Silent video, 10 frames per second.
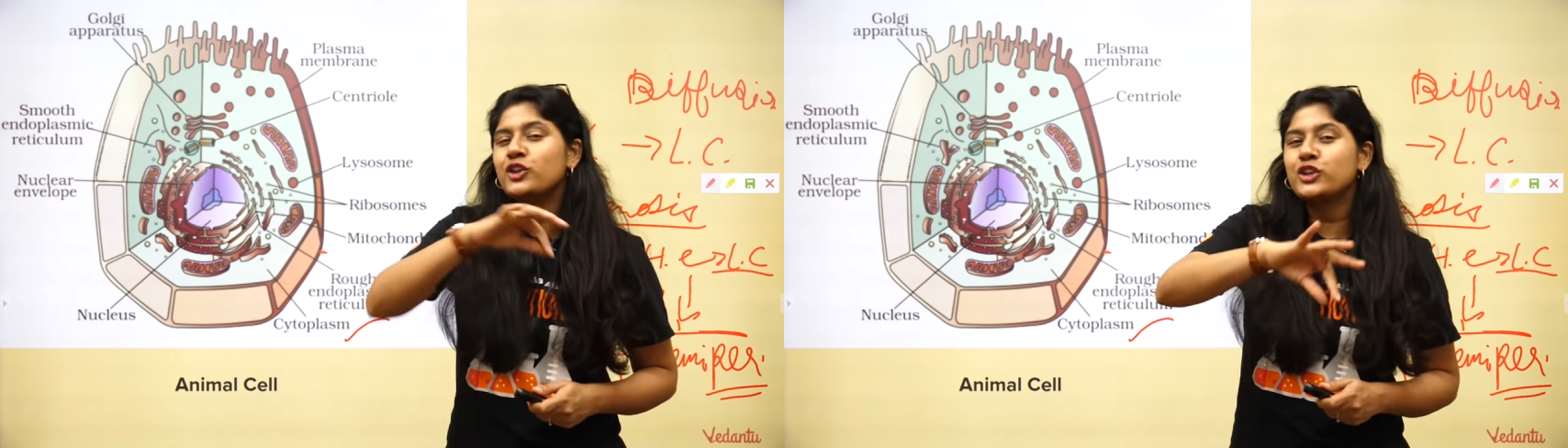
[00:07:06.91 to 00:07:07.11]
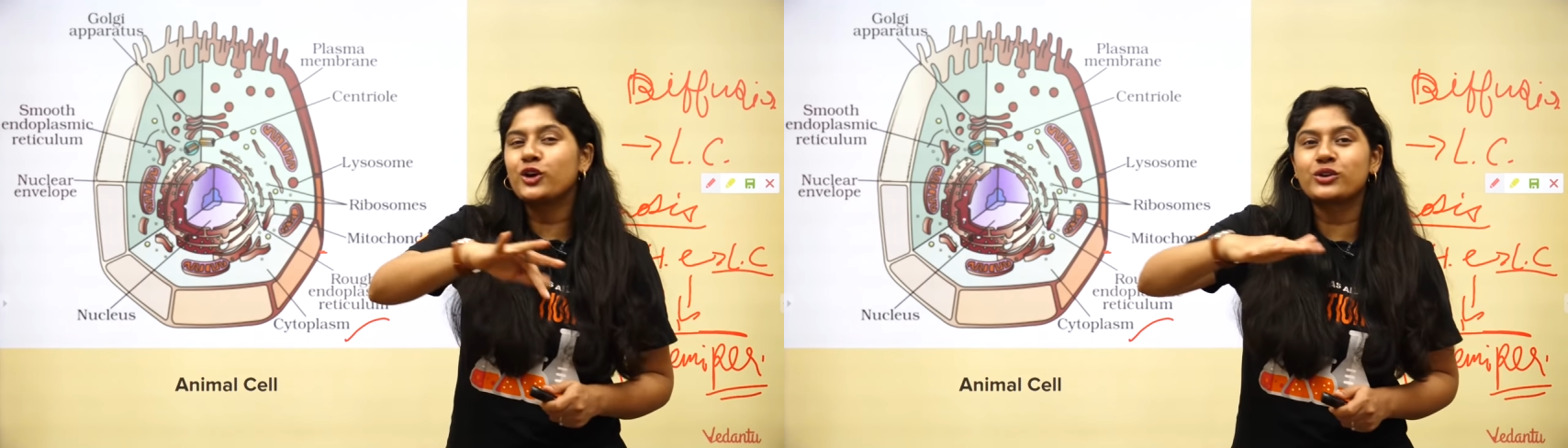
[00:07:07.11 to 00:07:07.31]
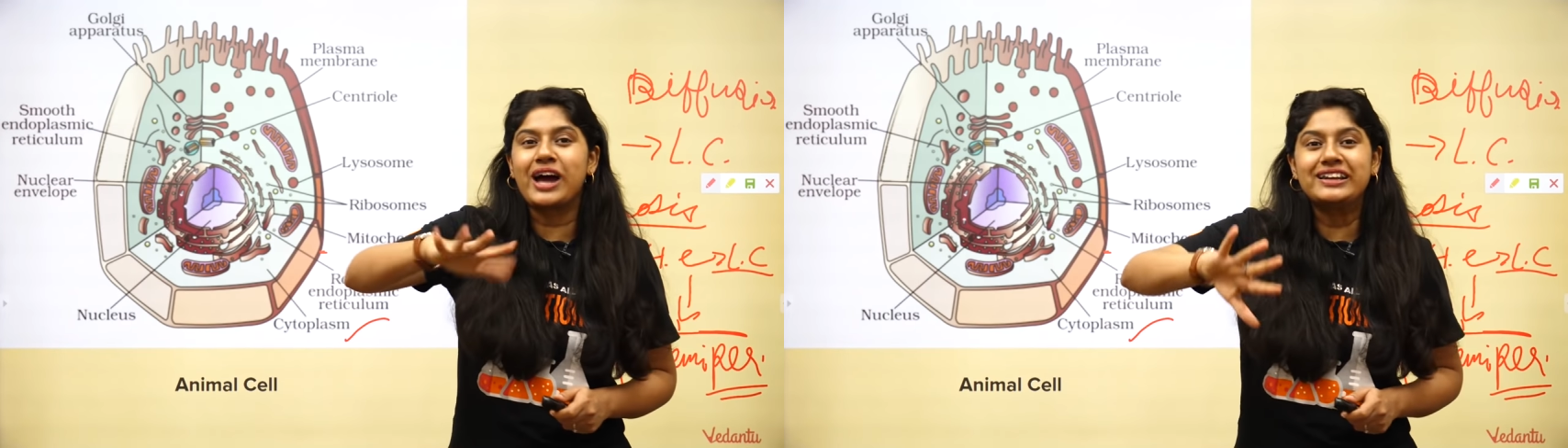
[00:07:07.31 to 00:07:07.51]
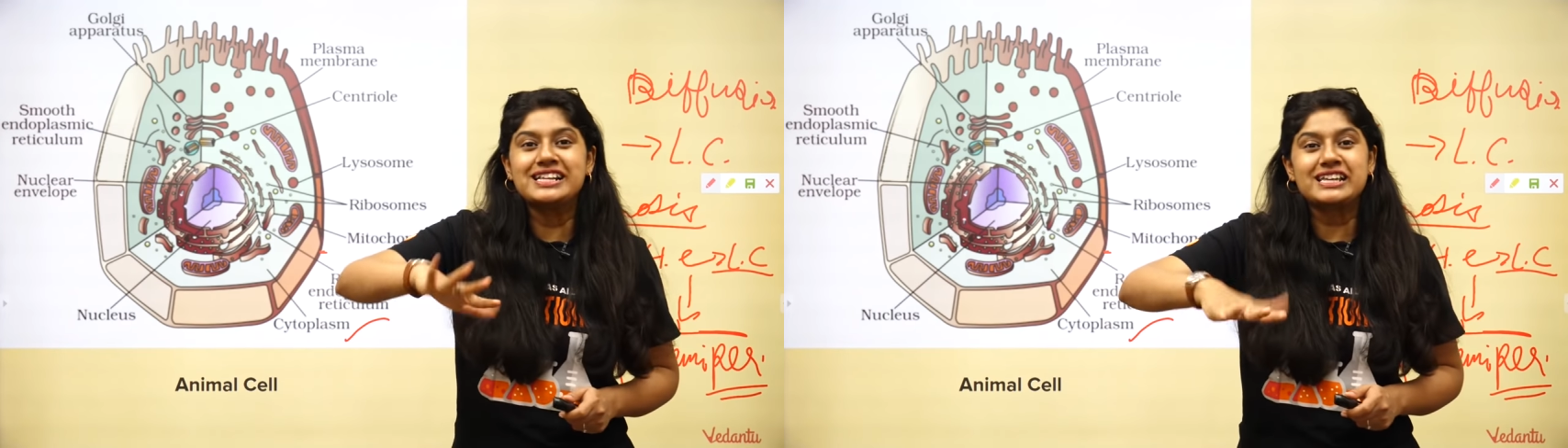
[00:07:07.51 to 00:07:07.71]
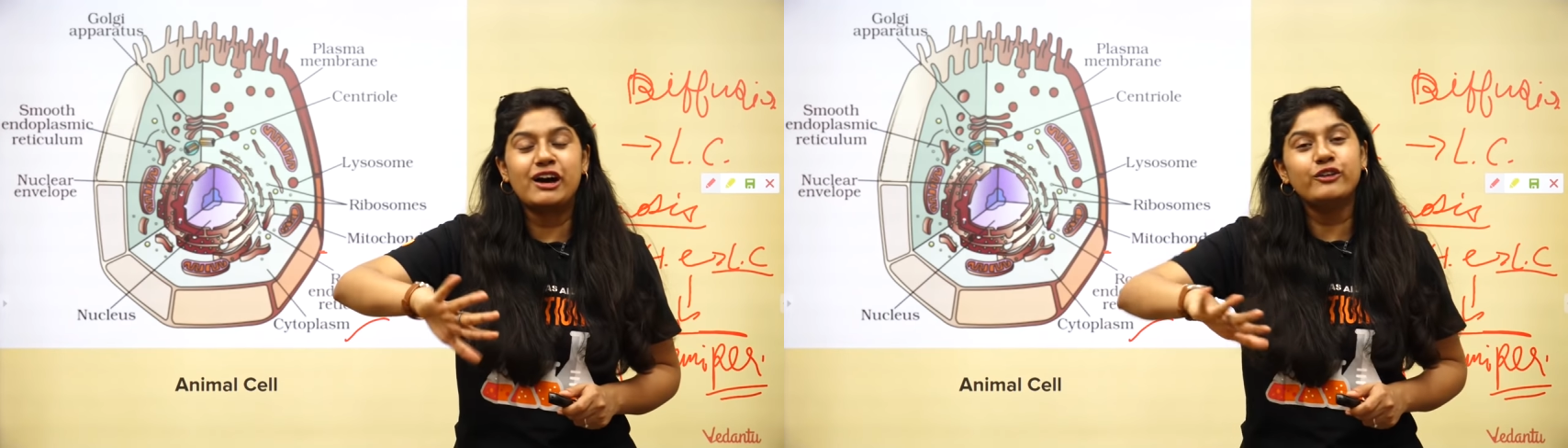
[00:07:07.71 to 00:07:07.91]
the
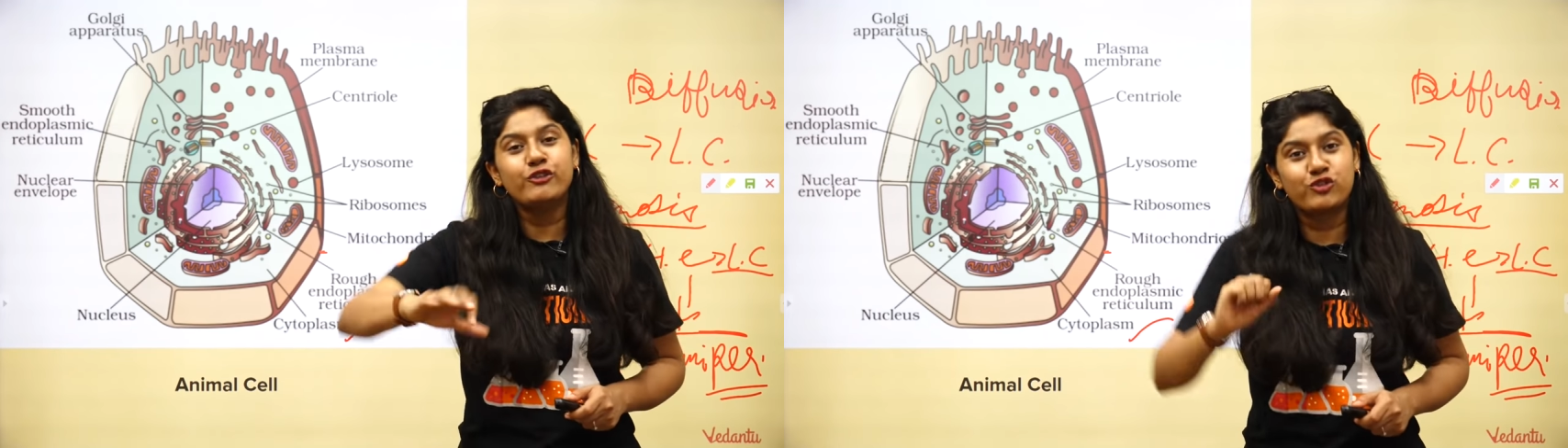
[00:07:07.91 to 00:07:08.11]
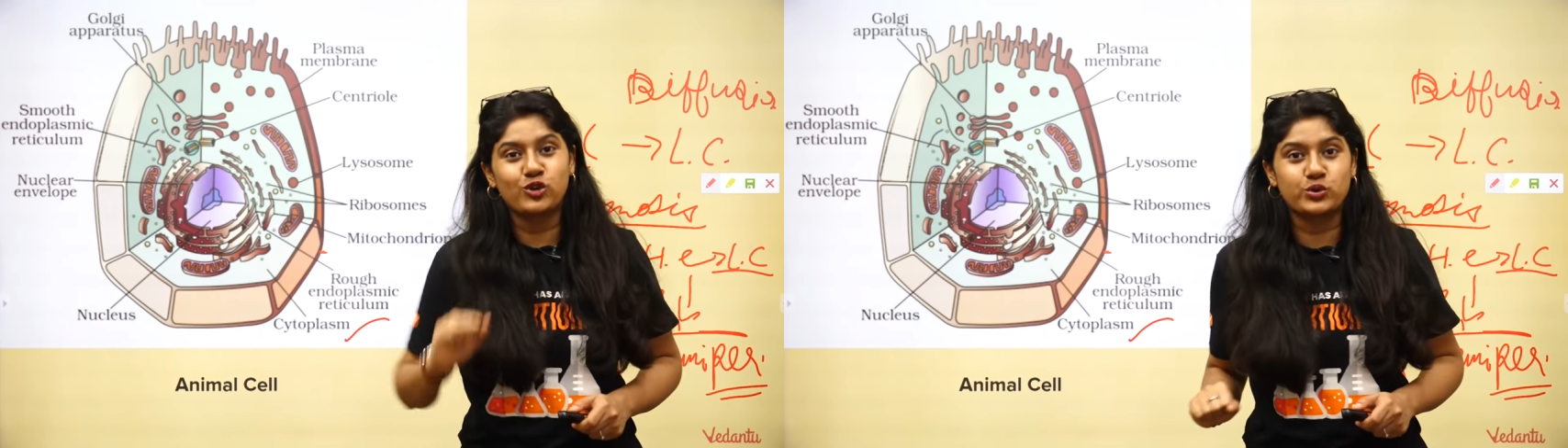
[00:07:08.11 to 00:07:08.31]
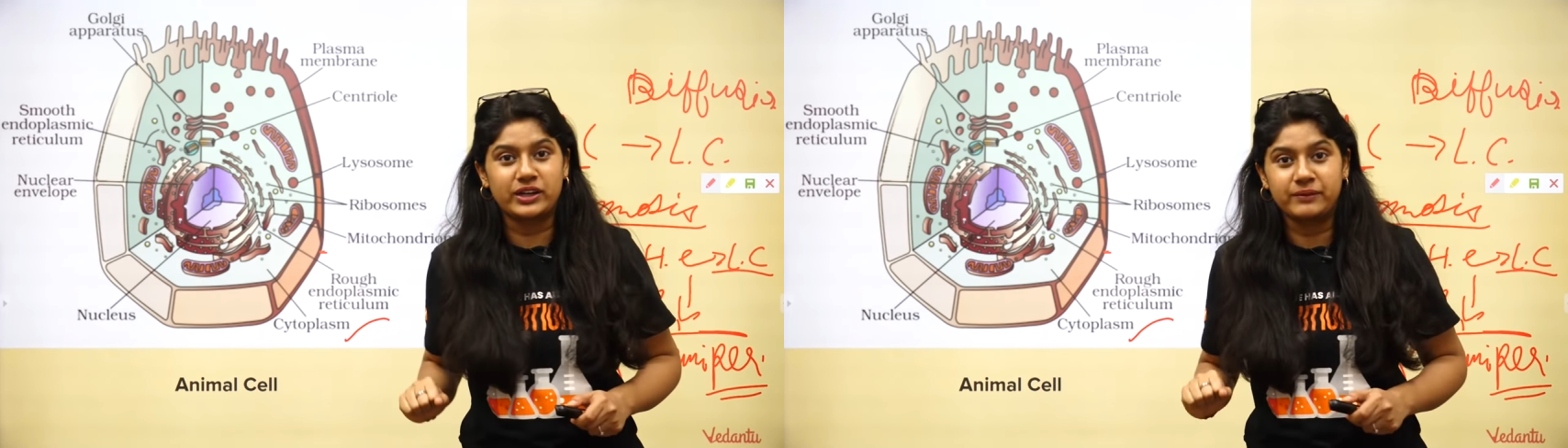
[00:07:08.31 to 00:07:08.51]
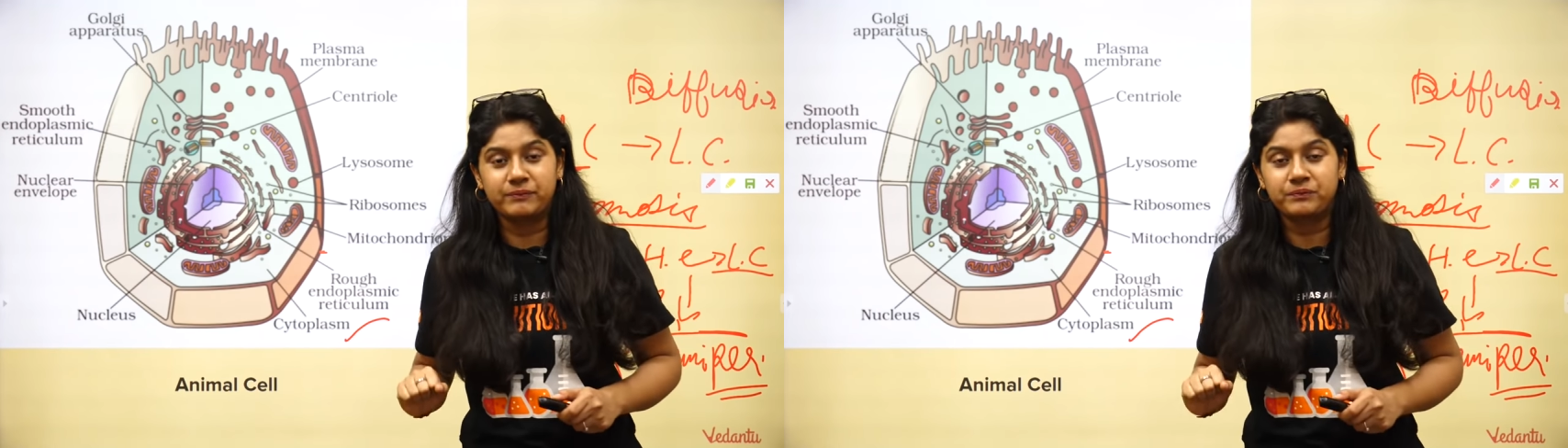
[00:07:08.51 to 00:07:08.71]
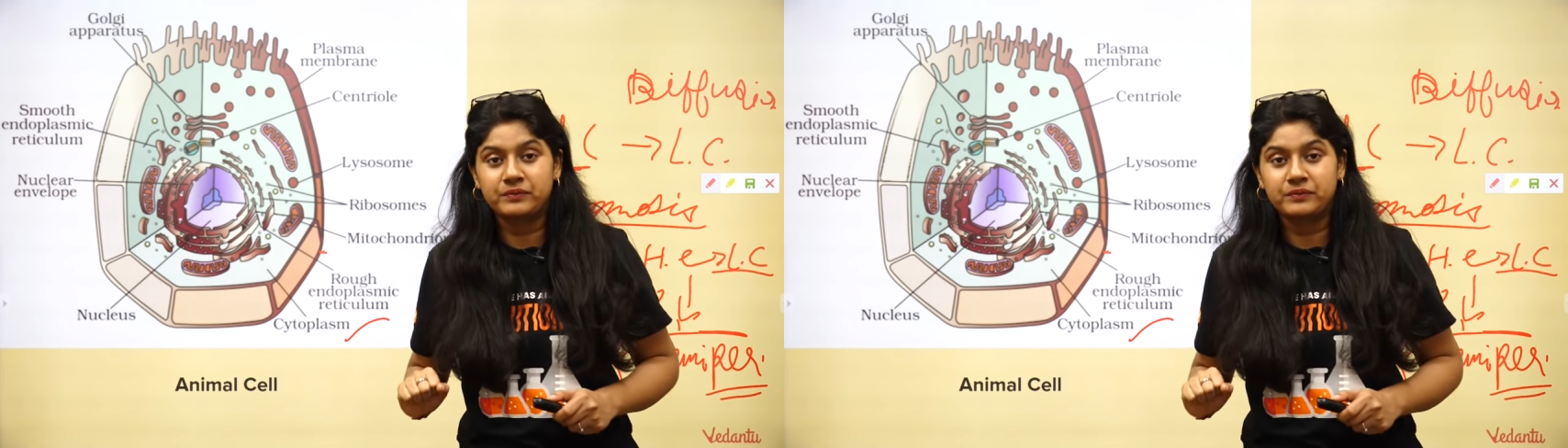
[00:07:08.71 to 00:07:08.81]
organelles are floating.